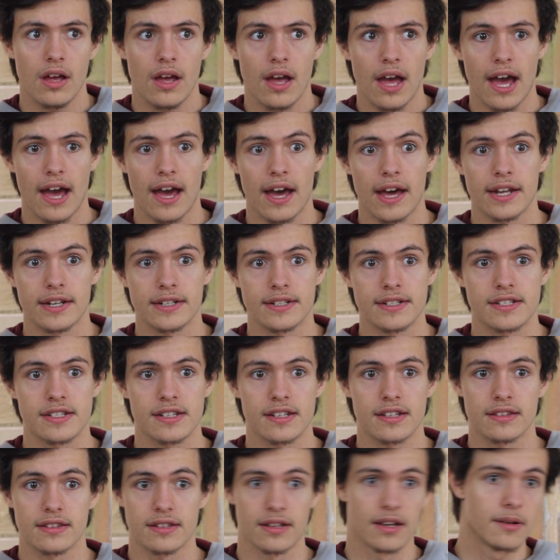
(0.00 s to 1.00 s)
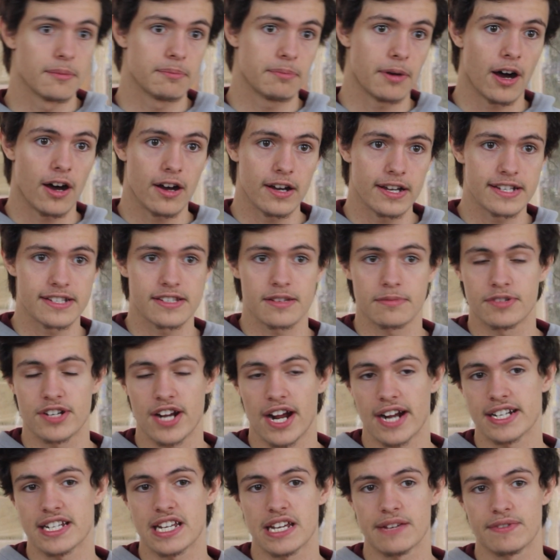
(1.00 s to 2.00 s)
And the party's
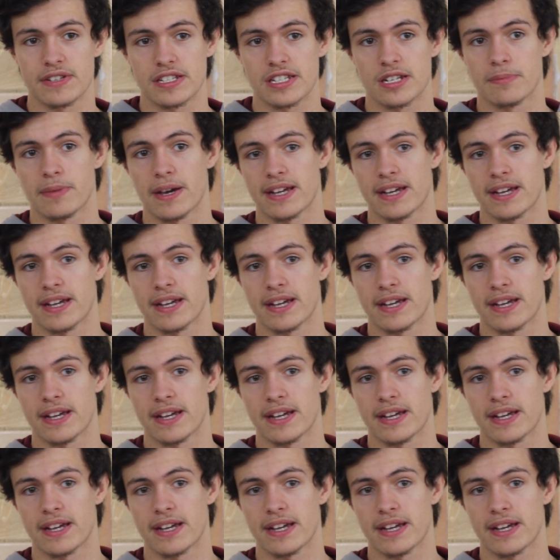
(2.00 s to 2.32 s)
objective is to